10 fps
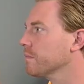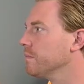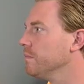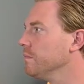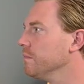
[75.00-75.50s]

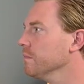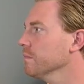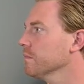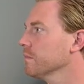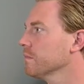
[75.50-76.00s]

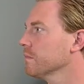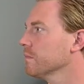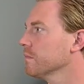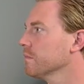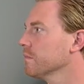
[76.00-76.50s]

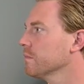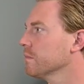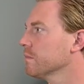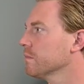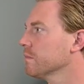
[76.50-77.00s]

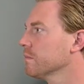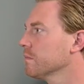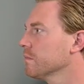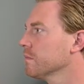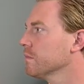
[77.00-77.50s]

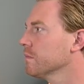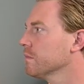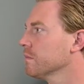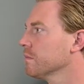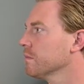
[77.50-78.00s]

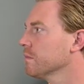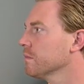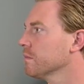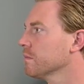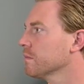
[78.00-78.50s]

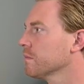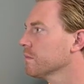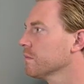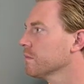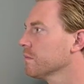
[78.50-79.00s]

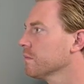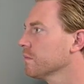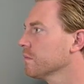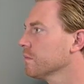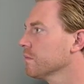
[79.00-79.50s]

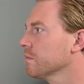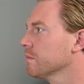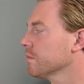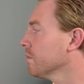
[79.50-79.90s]
The person shown says nothing.